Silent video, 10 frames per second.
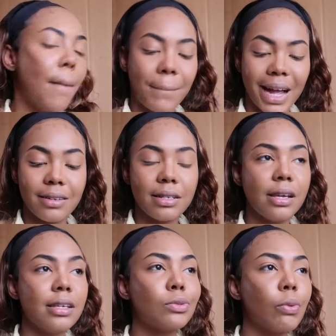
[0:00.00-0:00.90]
my
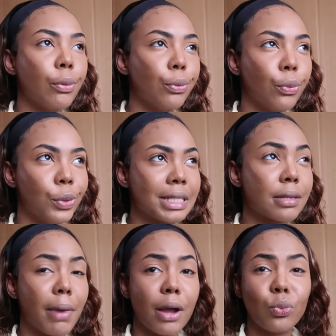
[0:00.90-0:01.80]
days were
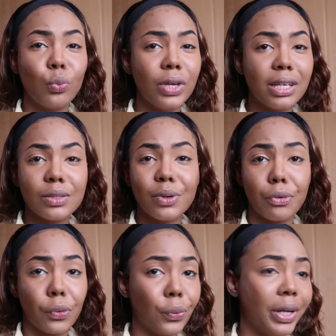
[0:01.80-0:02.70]
ruined, my weeks
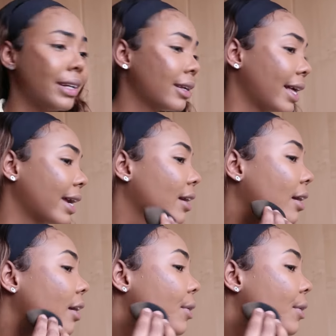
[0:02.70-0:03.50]
were ruined, like,